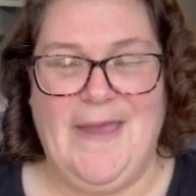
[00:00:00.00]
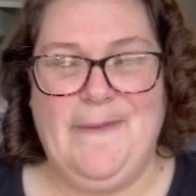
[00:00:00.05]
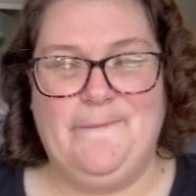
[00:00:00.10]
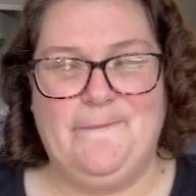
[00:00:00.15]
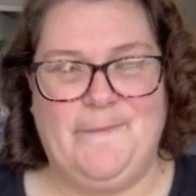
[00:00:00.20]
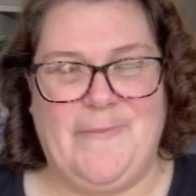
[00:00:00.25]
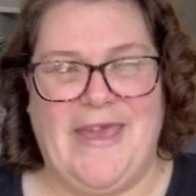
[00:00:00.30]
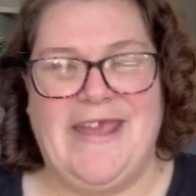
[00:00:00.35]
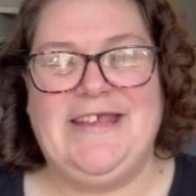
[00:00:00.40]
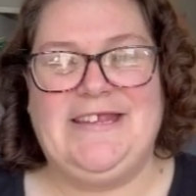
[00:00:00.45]

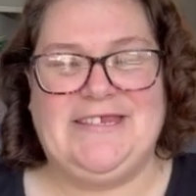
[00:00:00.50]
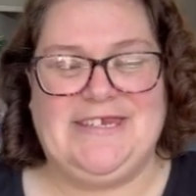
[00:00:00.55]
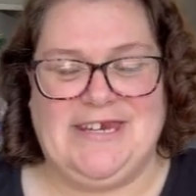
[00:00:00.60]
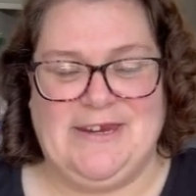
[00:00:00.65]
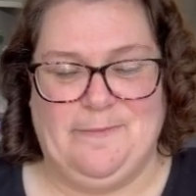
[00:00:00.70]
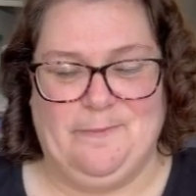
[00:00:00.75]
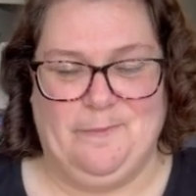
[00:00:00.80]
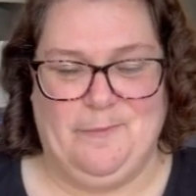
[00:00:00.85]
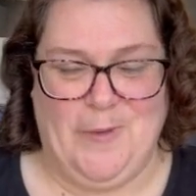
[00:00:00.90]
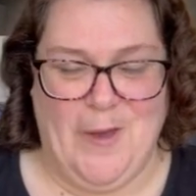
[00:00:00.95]
based
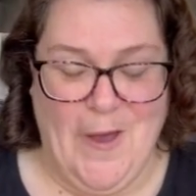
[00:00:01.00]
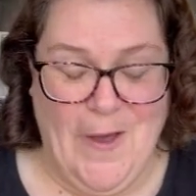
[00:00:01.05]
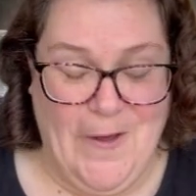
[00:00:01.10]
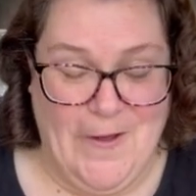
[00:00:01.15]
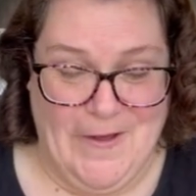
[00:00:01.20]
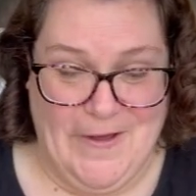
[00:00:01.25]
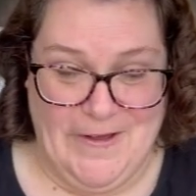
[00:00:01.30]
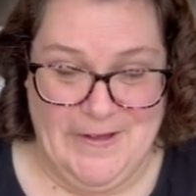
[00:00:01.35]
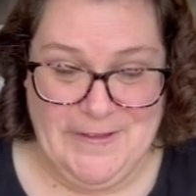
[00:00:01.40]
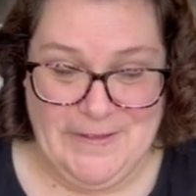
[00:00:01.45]
in
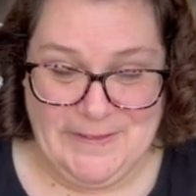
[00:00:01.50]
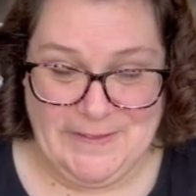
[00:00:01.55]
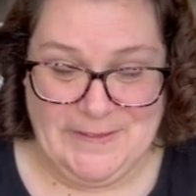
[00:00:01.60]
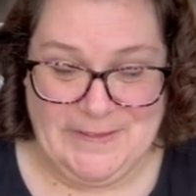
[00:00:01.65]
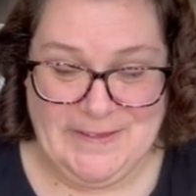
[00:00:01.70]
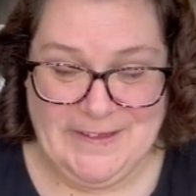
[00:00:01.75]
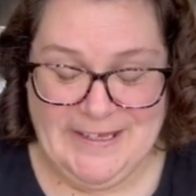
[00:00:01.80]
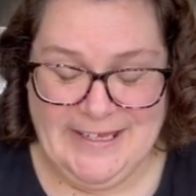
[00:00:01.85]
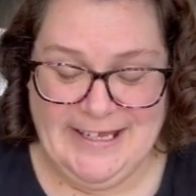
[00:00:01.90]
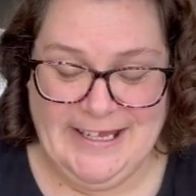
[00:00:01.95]
Perth.
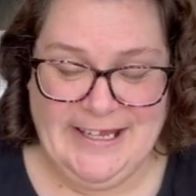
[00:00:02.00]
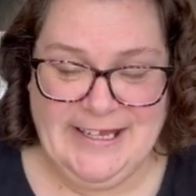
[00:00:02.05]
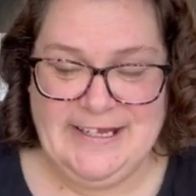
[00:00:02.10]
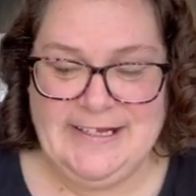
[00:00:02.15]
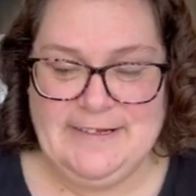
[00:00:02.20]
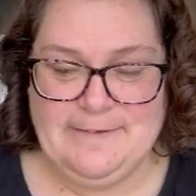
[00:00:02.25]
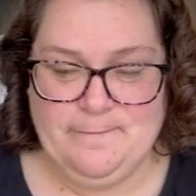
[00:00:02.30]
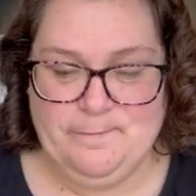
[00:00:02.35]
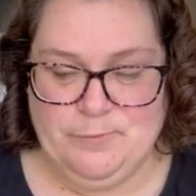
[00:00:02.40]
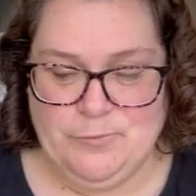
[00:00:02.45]

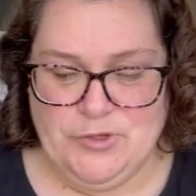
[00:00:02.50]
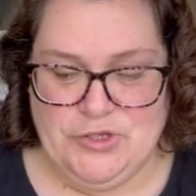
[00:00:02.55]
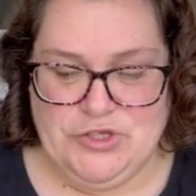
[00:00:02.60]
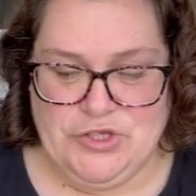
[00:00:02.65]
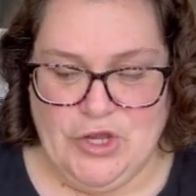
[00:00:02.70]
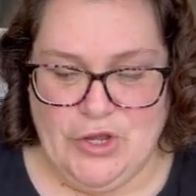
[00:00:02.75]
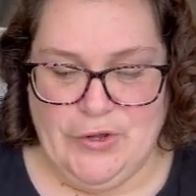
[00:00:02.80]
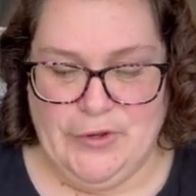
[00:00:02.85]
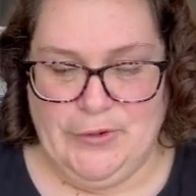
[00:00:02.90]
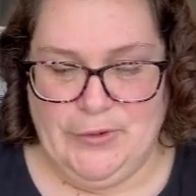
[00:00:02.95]

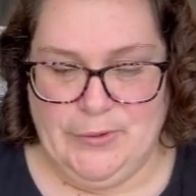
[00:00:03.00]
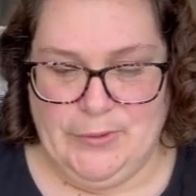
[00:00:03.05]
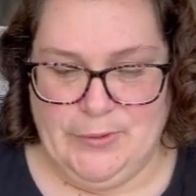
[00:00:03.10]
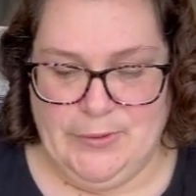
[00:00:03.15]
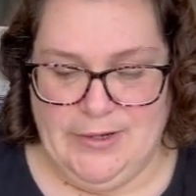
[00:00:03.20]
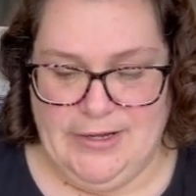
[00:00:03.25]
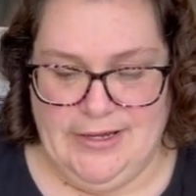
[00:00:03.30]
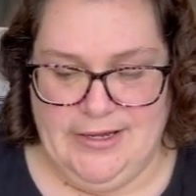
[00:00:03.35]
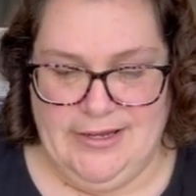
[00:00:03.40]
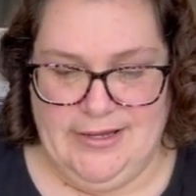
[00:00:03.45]

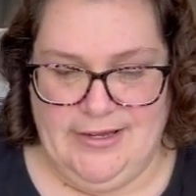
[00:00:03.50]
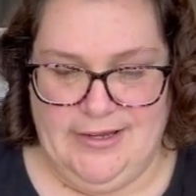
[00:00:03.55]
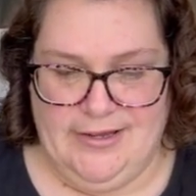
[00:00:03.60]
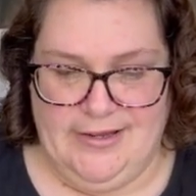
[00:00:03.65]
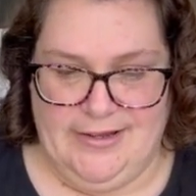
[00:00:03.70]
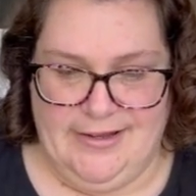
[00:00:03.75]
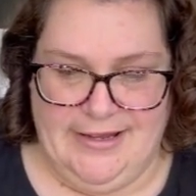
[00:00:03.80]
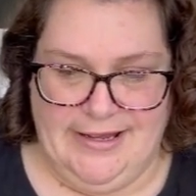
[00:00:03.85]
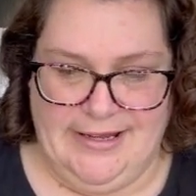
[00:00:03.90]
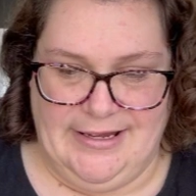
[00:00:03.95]
So
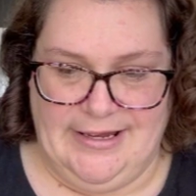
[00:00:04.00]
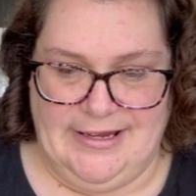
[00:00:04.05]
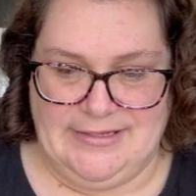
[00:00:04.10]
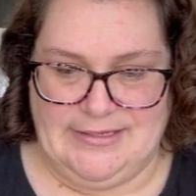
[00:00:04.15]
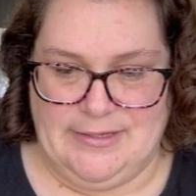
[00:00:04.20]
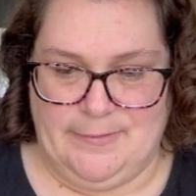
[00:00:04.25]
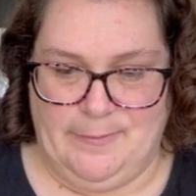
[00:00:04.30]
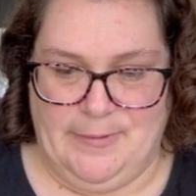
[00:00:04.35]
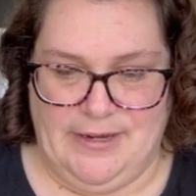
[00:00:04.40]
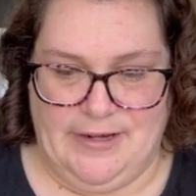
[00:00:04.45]

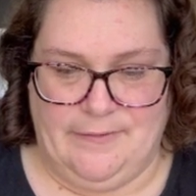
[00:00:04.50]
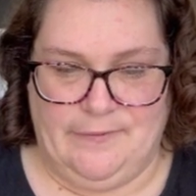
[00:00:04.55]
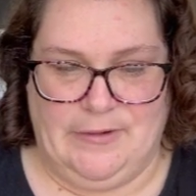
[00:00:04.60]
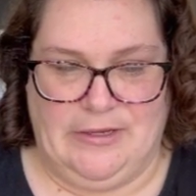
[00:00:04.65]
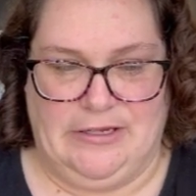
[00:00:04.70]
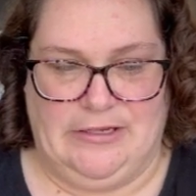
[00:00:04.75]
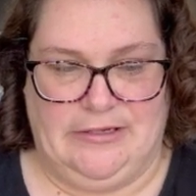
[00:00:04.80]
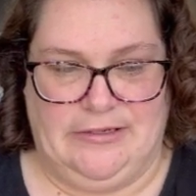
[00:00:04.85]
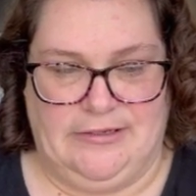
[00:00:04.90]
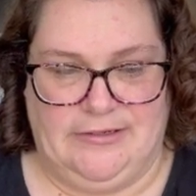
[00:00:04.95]
it's a bit of
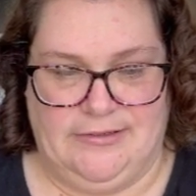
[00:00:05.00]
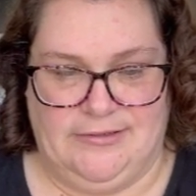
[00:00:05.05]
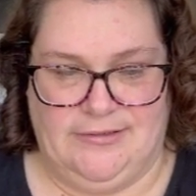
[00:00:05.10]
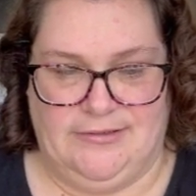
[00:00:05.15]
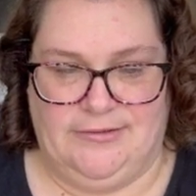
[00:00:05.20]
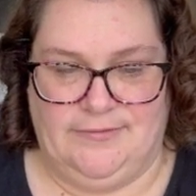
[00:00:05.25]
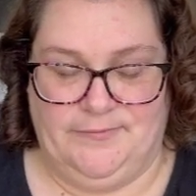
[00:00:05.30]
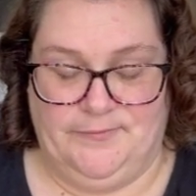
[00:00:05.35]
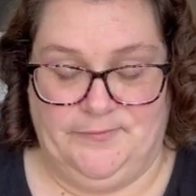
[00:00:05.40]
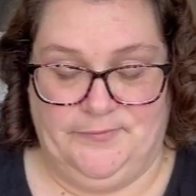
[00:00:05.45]
a
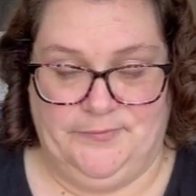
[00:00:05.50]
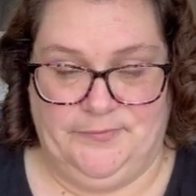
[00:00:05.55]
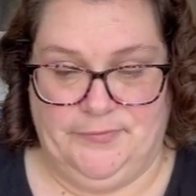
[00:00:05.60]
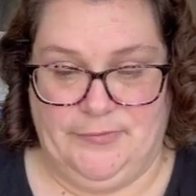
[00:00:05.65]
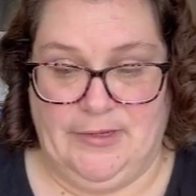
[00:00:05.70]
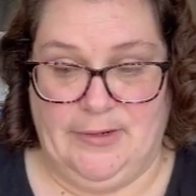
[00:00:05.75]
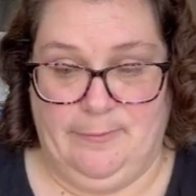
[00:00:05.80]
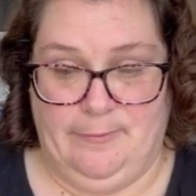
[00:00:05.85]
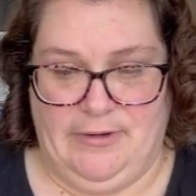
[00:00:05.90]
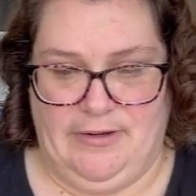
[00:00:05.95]

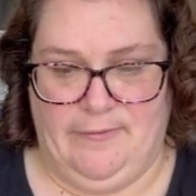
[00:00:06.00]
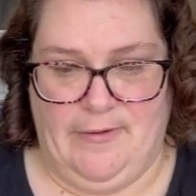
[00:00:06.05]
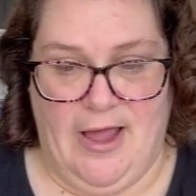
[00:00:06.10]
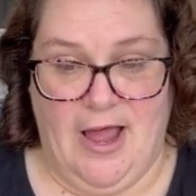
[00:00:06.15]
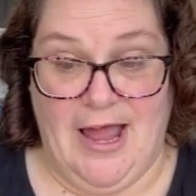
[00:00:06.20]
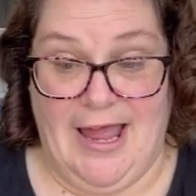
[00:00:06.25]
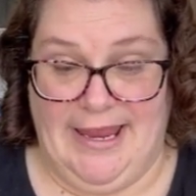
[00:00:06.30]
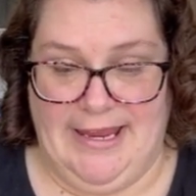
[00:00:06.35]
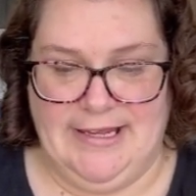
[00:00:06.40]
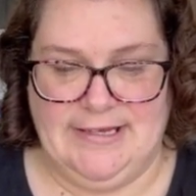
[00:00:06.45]

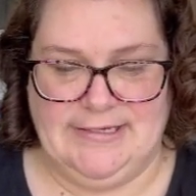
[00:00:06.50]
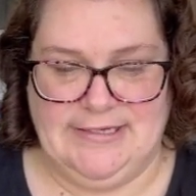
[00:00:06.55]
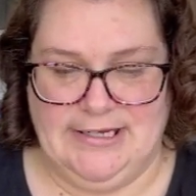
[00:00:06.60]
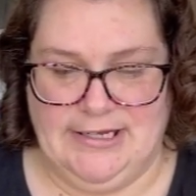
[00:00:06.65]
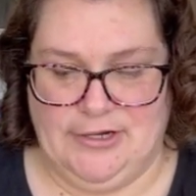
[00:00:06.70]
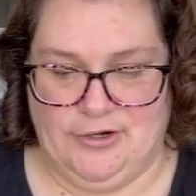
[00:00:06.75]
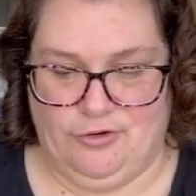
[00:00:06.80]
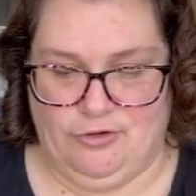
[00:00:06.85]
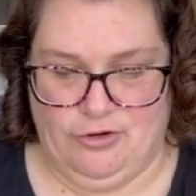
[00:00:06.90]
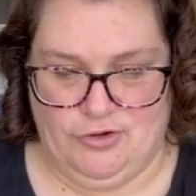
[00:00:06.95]
hike to
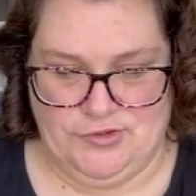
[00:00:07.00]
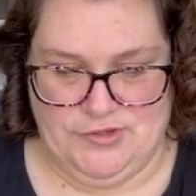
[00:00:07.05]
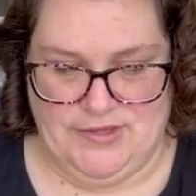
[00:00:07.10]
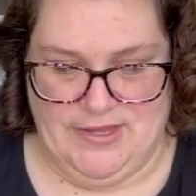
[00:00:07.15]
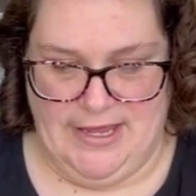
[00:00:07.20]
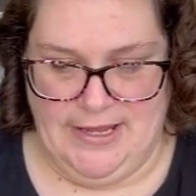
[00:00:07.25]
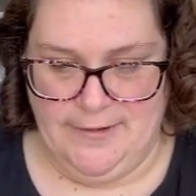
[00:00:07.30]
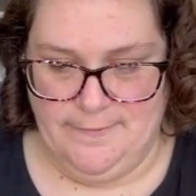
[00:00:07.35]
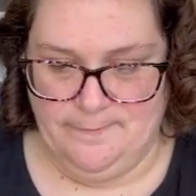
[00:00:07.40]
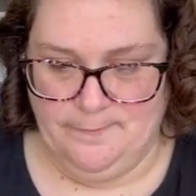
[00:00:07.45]
get across
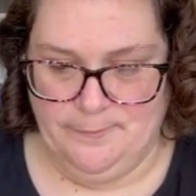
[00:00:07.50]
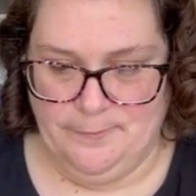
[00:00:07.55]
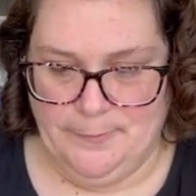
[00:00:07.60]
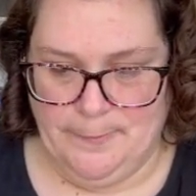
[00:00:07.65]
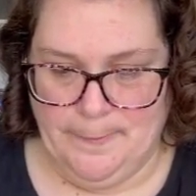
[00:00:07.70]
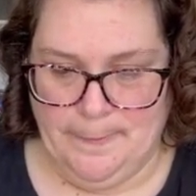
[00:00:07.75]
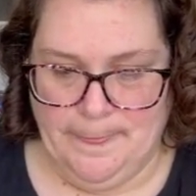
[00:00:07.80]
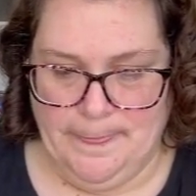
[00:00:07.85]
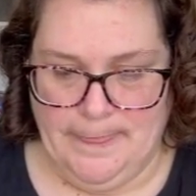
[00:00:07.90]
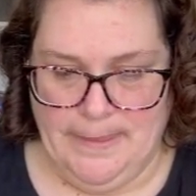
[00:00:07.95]
there.
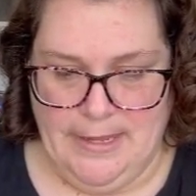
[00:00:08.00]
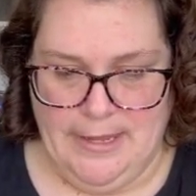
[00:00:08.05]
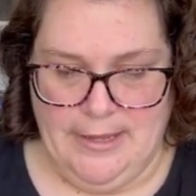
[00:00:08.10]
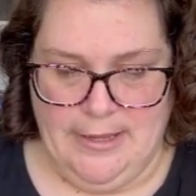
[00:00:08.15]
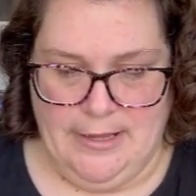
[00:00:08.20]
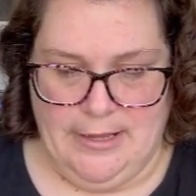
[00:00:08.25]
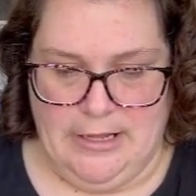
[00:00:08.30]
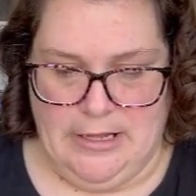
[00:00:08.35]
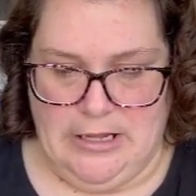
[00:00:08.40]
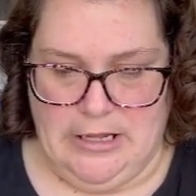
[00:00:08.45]

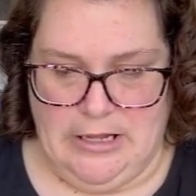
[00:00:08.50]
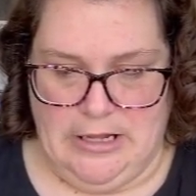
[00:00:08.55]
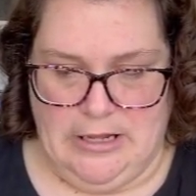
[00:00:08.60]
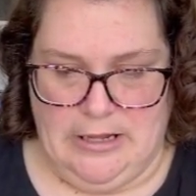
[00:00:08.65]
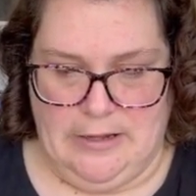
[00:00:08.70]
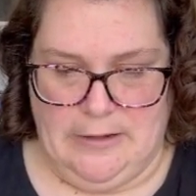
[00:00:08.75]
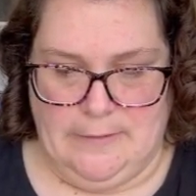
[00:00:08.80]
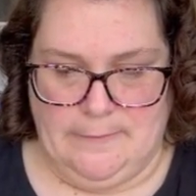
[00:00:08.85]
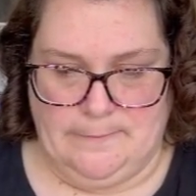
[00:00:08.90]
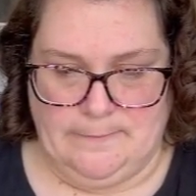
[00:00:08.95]

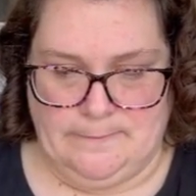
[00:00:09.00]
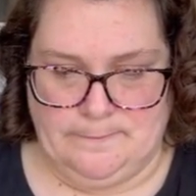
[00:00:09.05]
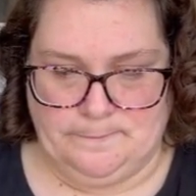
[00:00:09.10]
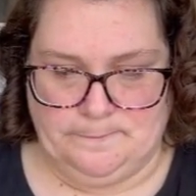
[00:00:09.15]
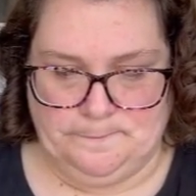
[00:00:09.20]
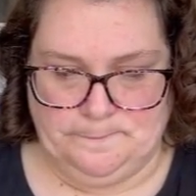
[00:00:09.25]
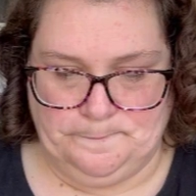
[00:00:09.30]
I